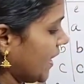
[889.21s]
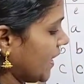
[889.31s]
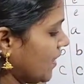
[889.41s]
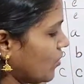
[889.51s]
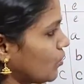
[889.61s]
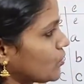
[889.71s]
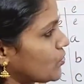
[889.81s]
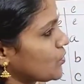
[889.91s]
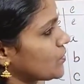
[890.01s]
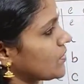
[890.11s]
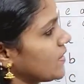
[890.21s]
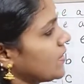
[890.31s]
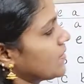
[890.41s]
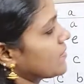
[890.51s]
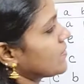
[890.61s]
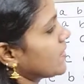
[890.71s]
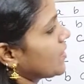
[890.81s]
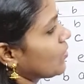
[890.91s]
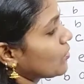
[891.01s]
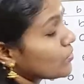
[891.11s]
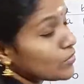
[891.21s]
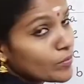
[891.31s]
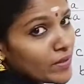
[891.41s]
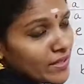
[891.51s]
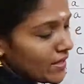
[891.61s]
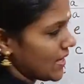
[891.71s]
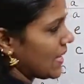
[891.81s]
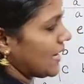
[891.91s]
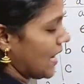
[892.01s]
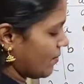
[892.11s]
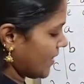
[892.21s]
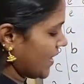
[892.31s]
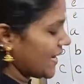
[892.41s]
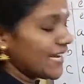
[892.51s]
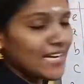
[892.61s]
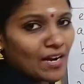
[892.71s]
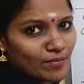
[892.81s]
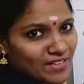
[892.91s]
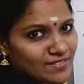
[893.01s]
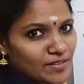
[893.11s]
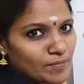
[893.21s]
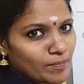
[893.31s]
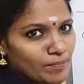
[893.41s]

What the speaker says: E goes to C, C goes to B. Lambda A, lambda C,